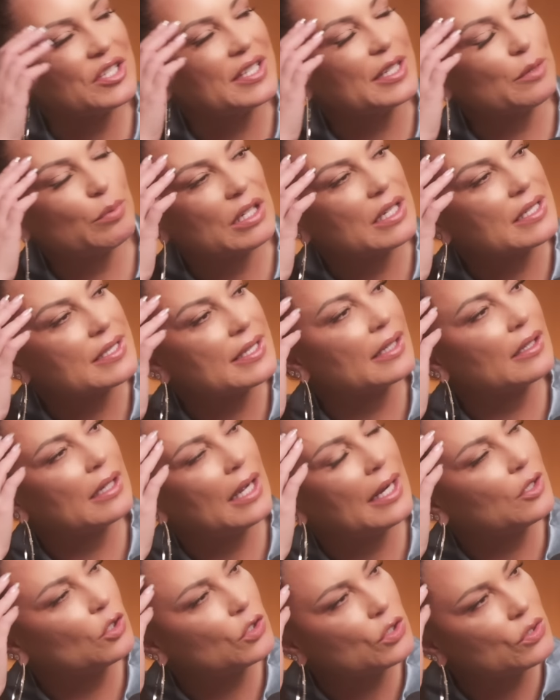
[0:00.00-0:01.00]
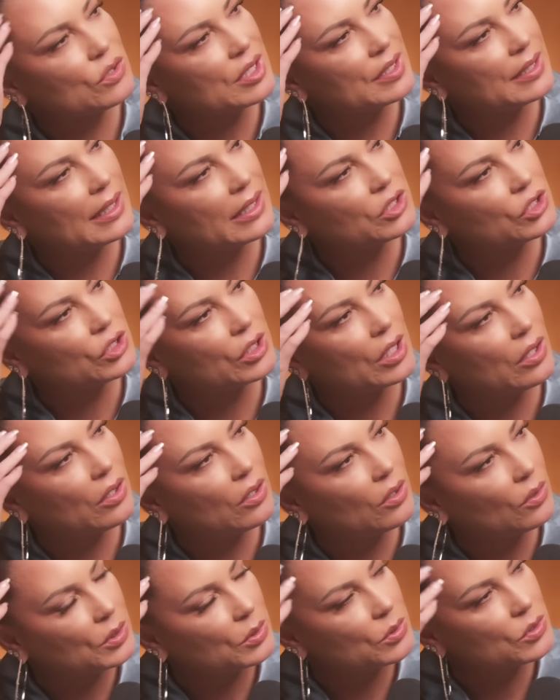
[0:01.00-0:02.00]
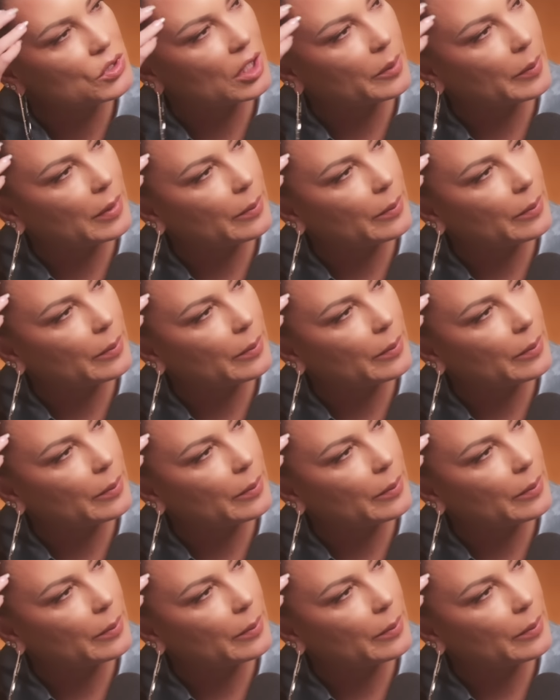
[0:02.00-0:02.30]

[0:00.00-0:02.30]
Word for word: think because like I know you did that show, you're talking